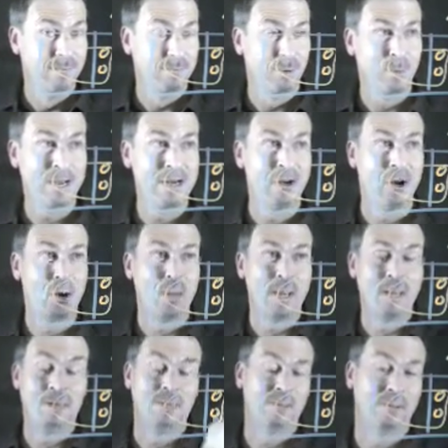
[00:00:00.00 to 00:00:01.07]
but we know
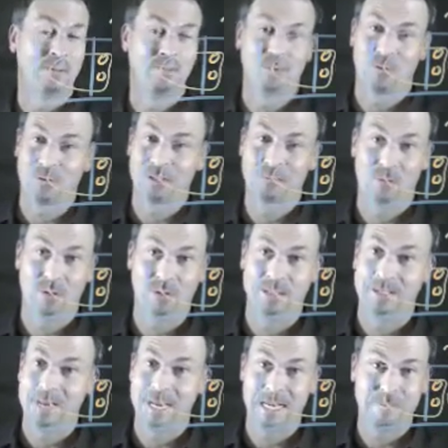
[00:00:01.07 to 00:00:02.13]
we can do dots and
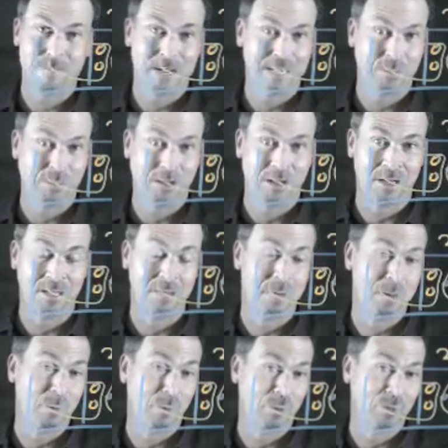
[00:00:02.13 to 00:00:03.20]
boxes in any base we like, so
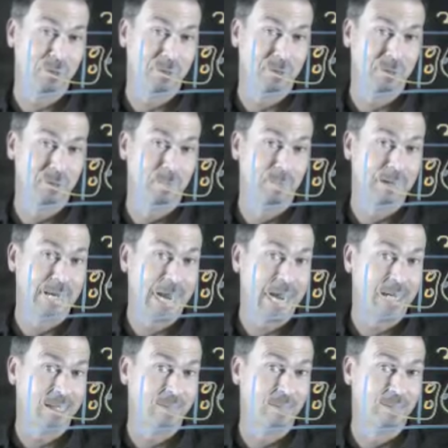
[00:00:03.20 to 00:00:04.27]
maybe we should do
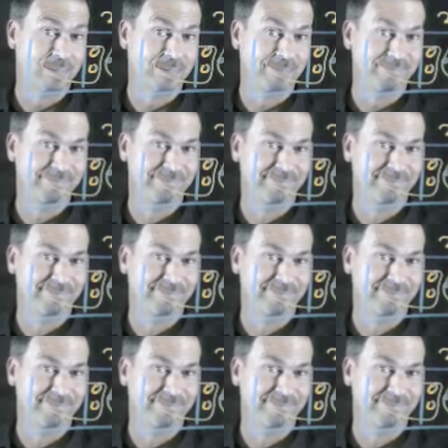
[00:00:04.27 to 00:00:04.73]
xmals.